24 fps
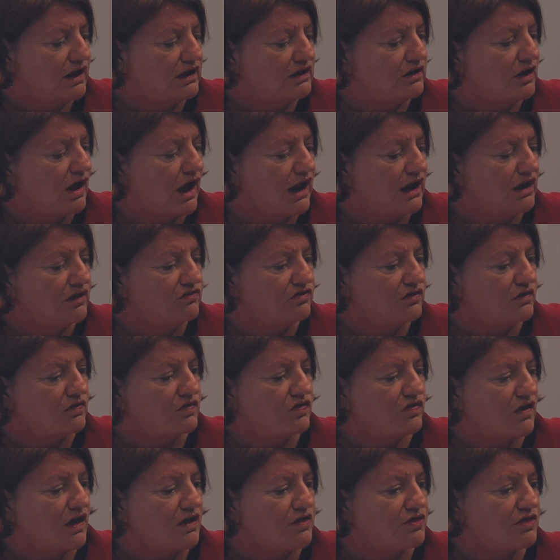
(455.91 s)
acknowledge and
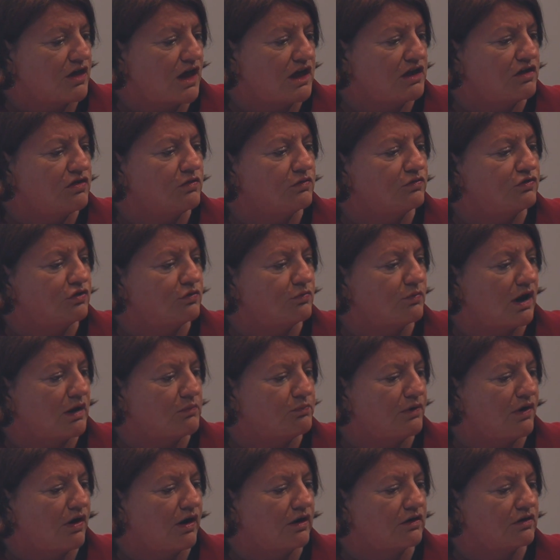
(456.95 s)
say thank you to my
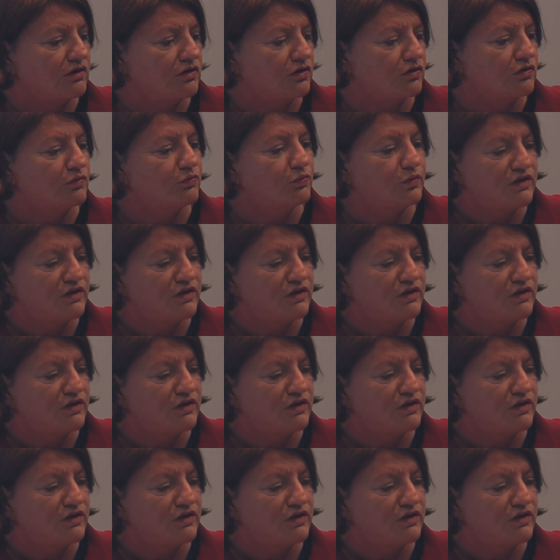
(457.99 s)
partner.